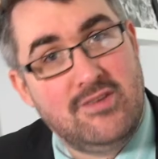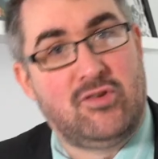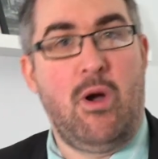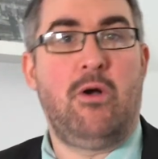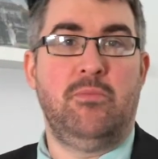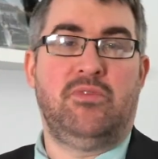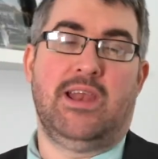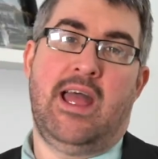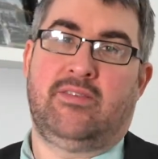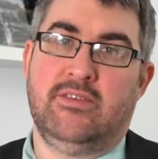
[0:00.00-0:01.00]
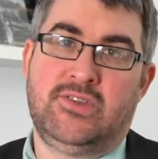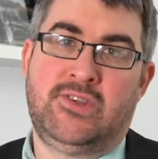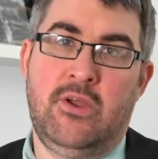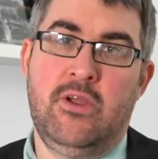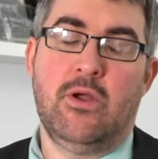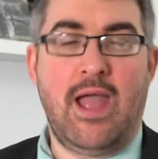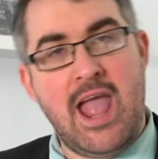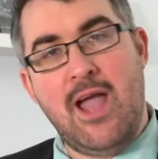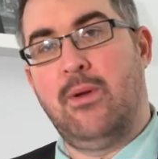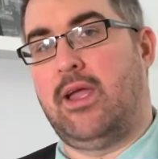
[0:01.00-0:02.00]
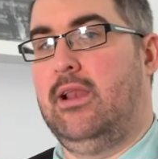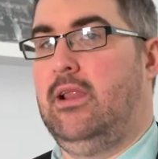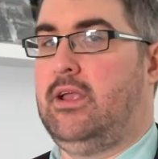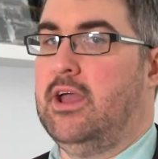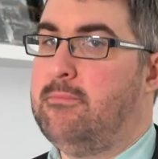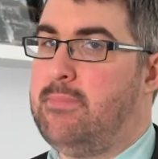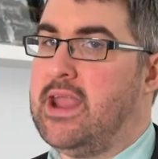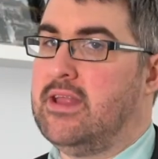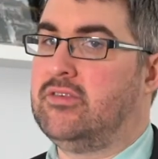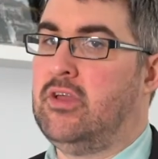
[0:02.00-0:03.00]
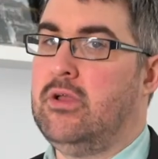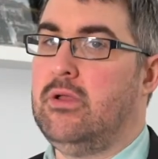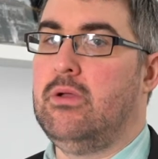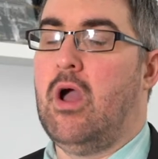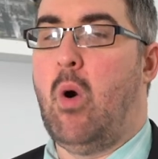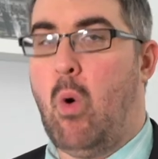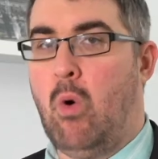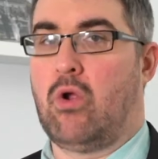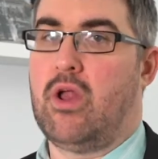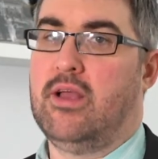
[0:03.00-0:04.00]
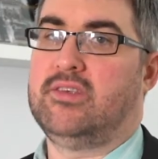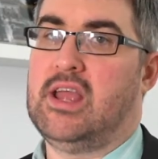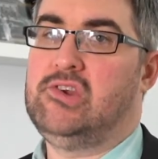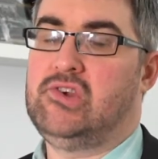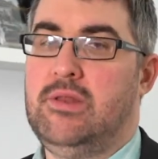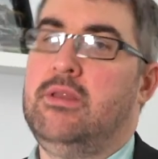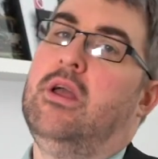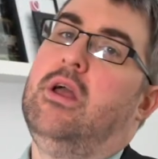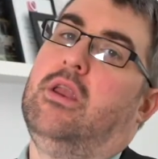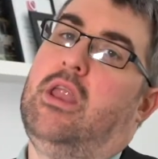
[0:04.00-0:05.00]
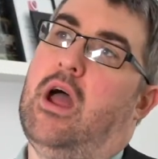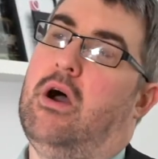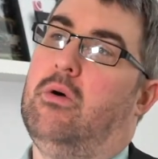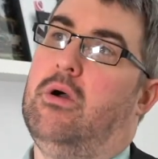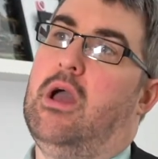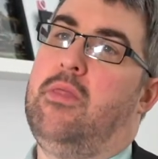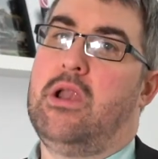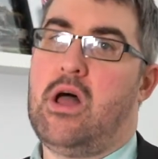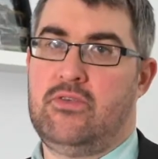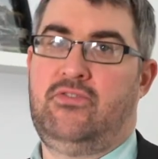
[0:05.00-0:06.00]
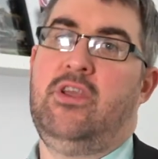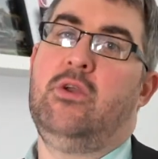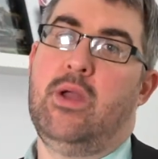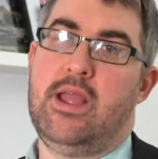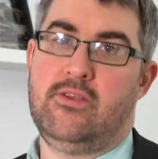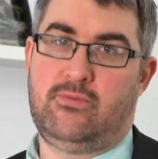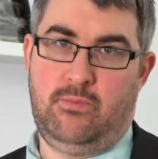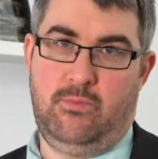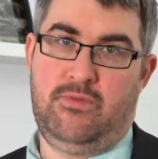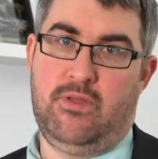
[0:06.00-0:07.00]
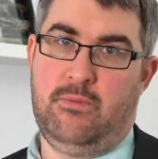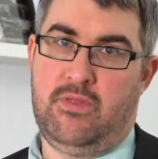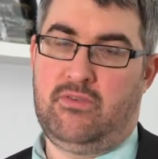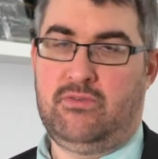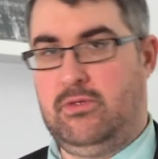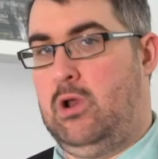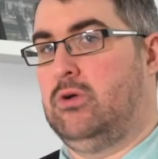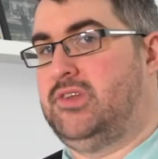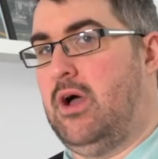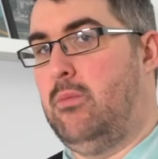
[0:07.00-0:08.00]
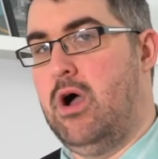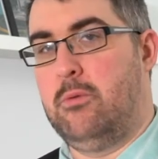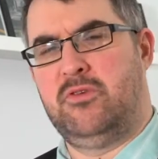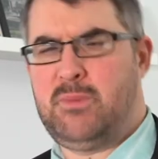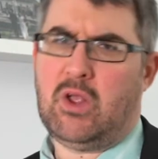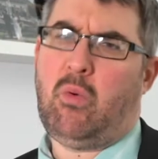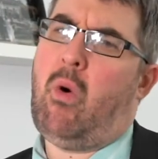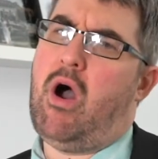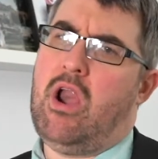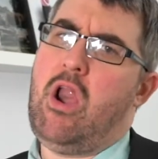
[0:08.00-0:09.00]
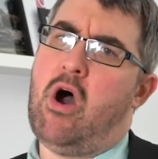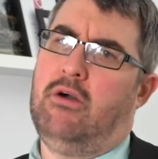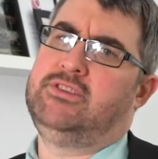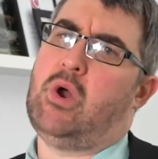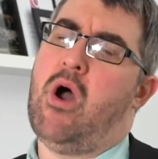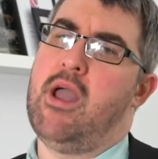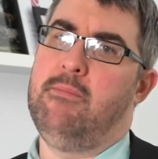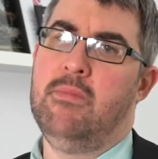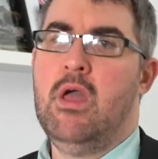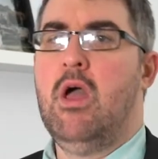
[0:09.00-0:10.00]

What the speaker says: So welcome to lesson 2. Here we're going to look at B2, organisation. Now, in the last few weeks with this lockdown work, we spent quite a lot of time